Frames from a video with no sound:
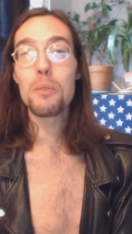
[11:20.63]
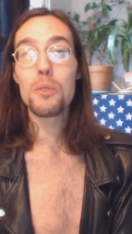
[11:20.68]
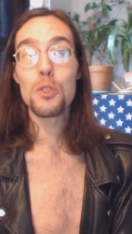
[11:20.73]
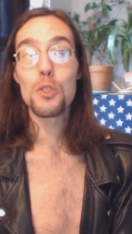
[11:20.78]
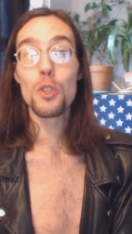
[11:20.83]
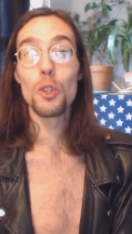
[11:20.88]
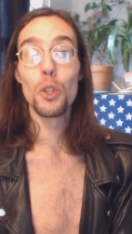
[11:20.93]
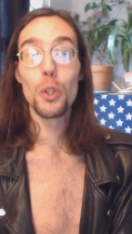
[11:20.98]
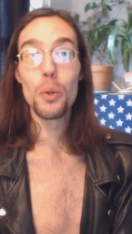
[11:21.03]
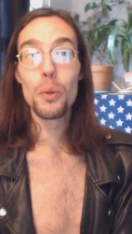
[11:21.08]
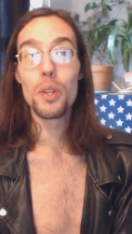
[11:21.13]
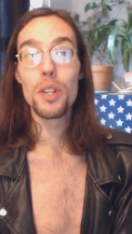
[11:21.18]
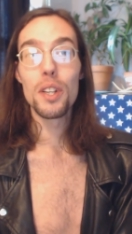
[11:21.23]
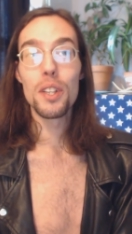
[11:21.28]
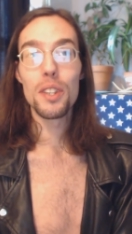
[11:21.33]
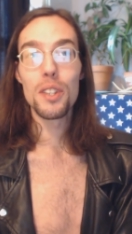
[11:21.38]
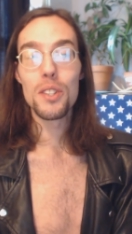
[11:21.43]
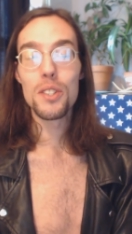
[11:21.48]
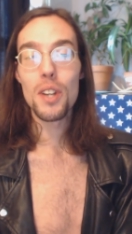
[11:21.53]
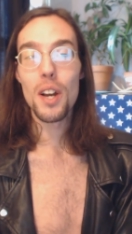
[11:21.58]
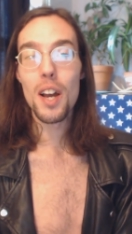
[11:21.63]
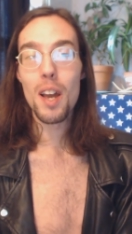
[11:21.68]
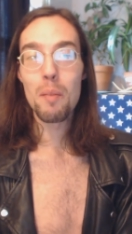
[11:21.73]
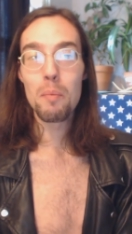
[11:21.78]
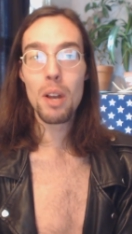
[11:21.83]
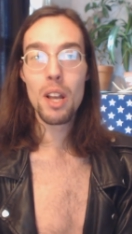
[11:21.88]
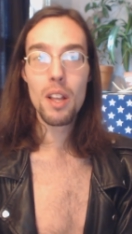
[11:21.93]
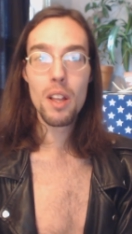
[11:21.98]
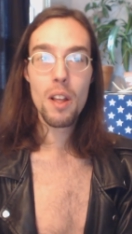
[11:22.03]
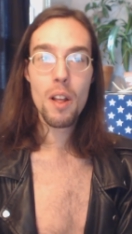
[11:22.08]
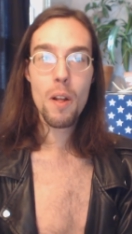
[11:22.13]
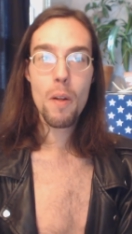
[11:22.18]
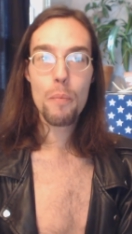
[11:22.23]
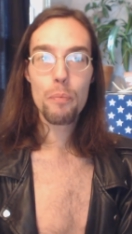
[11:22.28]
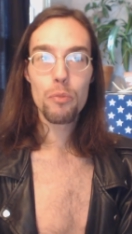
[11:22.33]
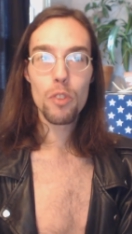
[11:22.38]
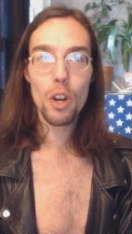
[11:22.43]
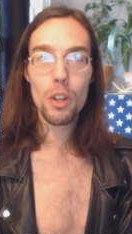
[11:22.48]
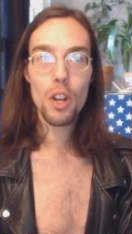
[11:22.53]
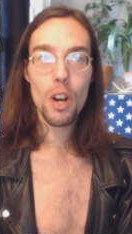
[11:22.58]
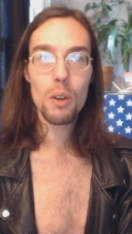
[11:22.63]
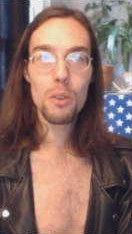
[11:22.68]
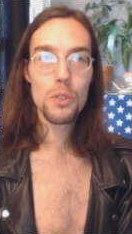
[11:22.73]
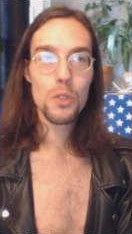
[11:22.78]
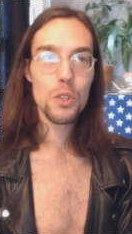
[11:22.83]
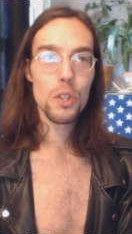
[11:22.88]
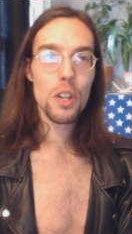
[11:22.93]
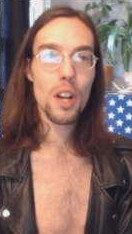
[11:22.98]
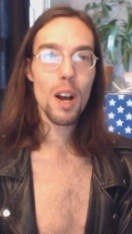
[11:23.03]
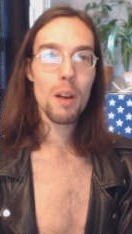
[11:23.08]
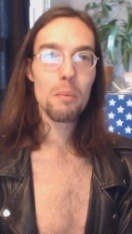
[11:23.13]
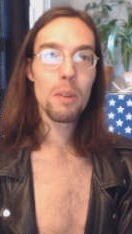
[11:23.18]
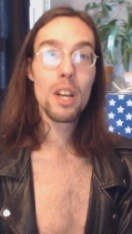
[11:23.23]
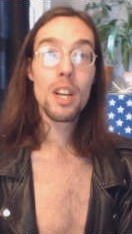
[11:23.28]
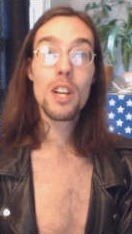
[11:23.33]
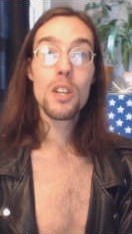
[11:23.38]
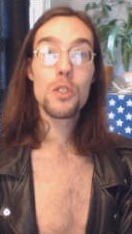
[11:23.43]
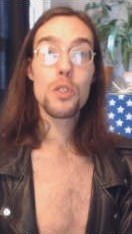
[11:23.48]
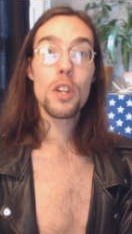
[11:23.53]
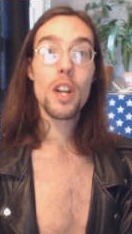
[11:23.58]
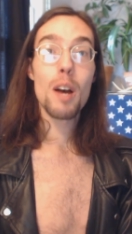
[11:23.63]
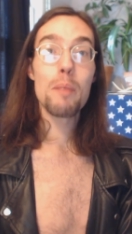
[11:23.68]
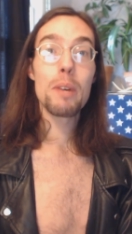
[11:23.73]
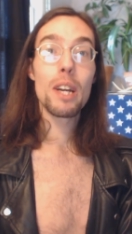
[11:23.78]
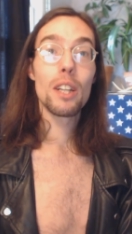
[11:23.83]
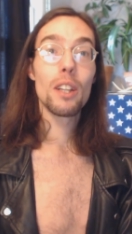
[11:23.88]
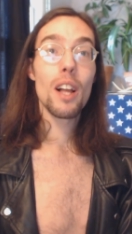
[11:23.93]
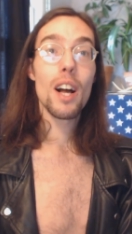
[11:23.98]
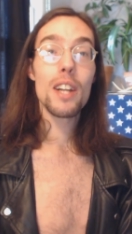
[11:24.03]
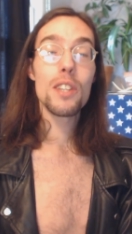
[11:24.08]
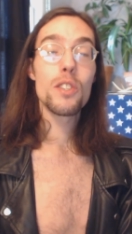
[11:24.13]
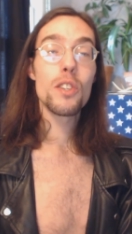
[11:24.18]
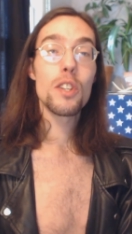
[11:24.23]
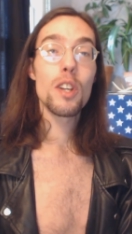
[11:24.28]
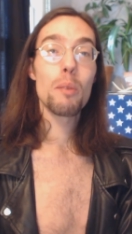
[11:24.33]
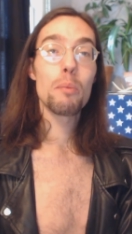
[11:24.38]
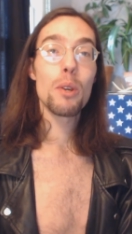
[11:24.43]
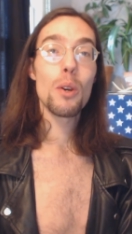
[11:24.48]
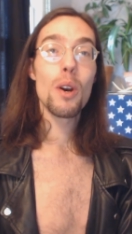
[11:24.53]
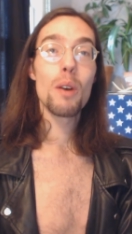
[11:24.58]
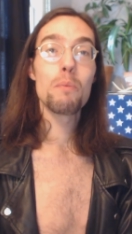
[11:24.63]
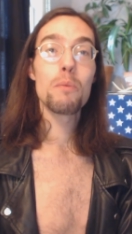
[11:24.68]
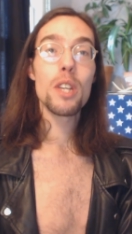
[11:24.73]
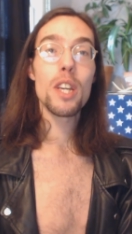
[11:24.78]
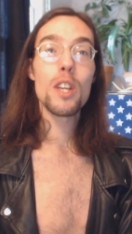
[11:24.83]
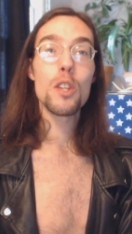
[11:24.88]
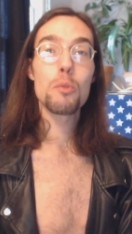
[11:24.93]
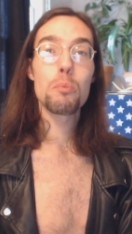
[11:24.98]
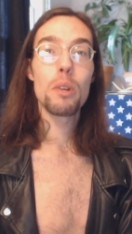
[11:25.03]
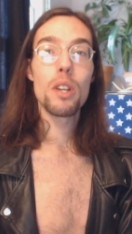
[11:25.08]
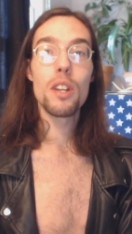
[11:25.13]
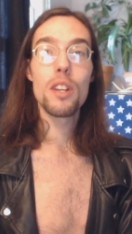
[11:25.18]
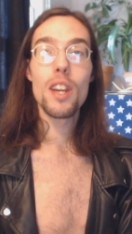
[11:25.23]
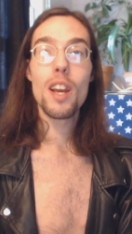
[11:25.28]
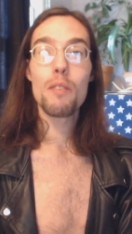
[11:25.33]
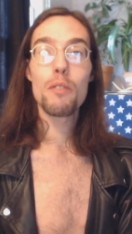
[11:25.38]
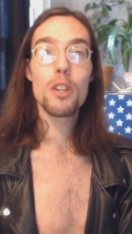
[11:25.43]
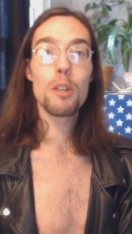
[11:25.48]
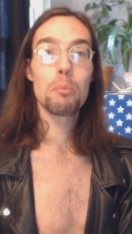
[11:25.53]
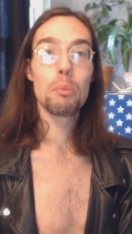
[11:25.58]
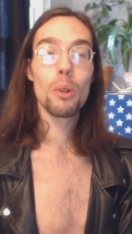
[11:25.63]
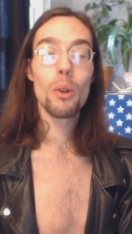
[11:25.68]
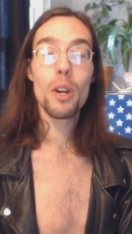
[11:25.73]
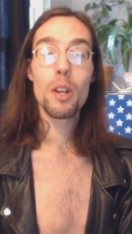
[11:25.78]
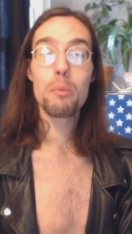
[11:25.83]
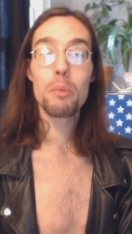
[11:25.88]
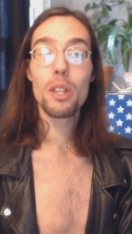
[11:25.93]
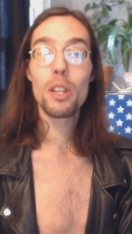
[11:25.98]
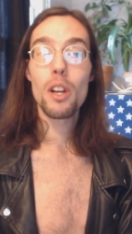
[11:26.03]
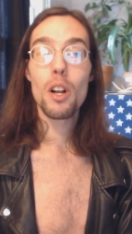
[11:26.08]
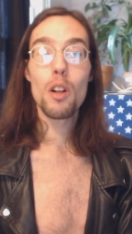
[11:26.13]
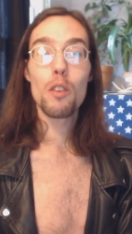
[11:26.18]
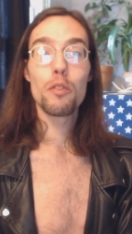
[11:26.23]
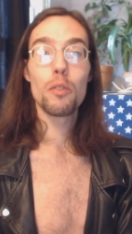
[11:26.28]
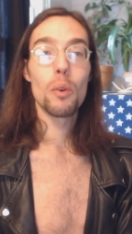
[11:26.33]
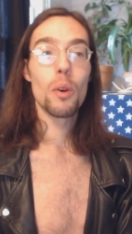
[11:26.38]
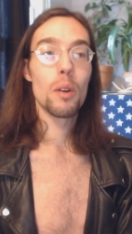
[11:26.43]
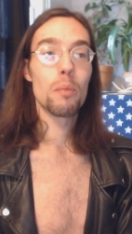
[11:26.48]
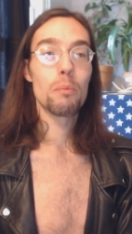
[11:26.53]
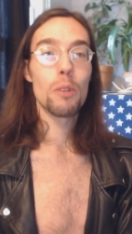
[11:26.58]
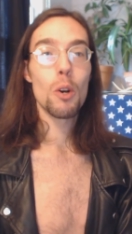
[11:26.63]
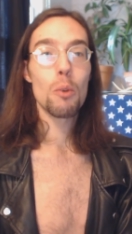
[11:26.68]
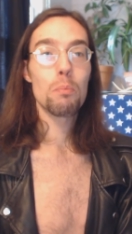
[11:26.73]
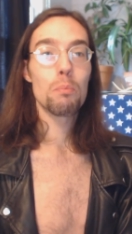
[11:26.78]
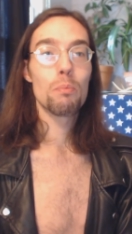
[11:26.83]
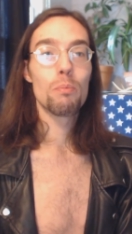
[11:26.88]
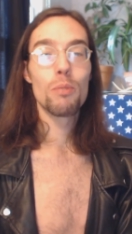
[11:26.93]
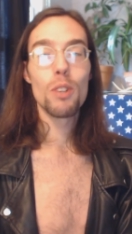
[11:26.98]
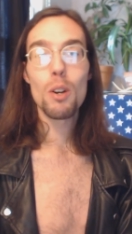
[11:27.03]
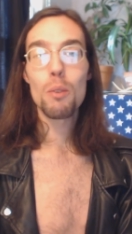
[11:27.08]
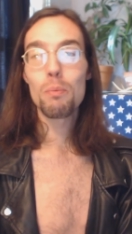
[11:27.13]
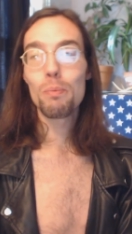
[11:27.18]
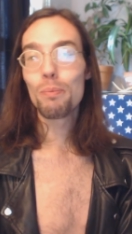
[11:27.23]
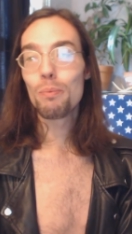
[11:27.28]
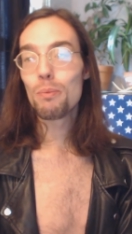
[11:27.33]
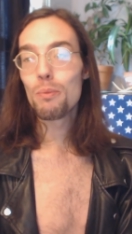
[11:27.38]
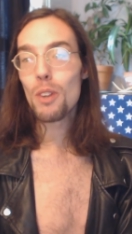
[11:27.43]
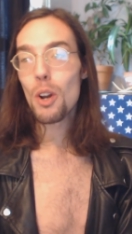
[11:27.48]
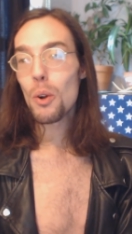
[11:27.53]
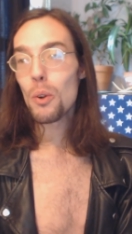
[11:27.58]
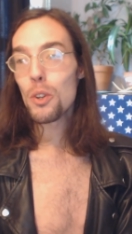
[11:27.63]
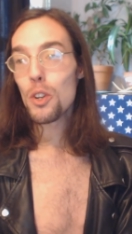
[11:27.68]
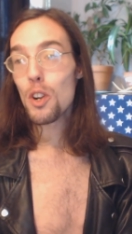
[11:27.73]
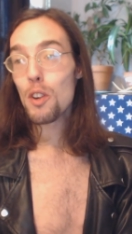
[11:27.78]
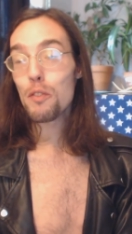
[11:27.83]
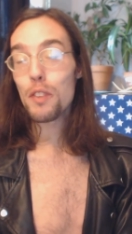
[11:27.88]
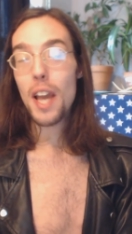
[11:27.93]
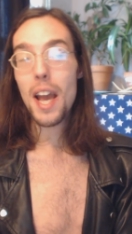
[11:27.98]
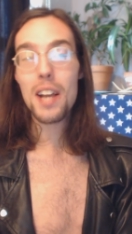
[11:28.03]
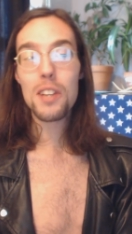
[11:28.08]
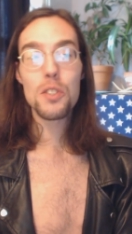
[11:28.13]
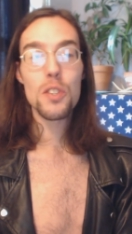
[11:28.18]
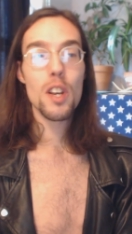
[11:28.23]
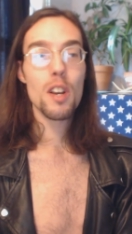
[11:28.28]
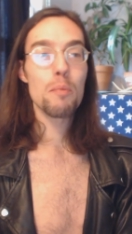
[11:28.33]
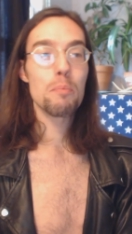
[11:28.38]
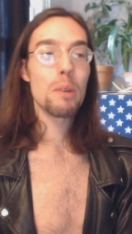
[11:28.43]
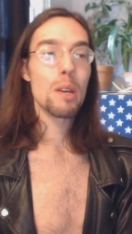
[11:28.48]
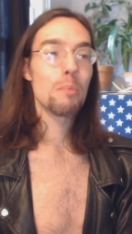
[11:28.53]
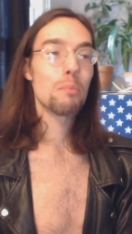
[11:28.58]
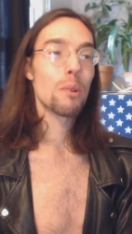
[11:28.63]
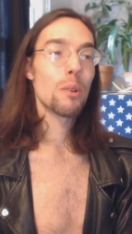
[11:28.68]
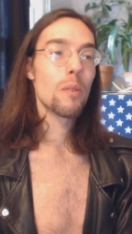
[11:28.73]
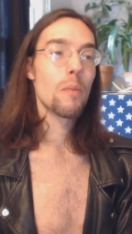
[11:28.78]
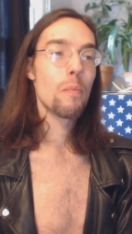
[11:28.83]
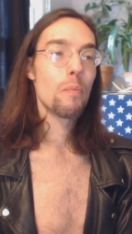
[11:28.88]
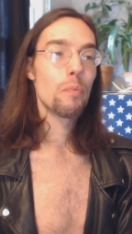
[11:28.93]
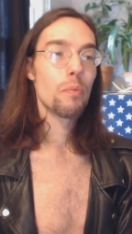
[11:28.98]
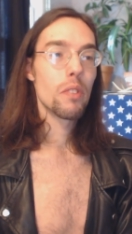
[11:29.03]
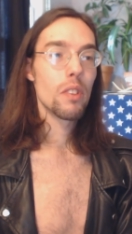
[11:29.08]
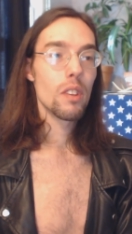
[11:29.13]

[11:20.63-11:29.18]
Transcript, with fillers: It was diluted at the time. No, no, Saddam Saddam had lots of WMDs, but he never deployed them in the Gulf War. Nope, nope, no nerve gas here, people.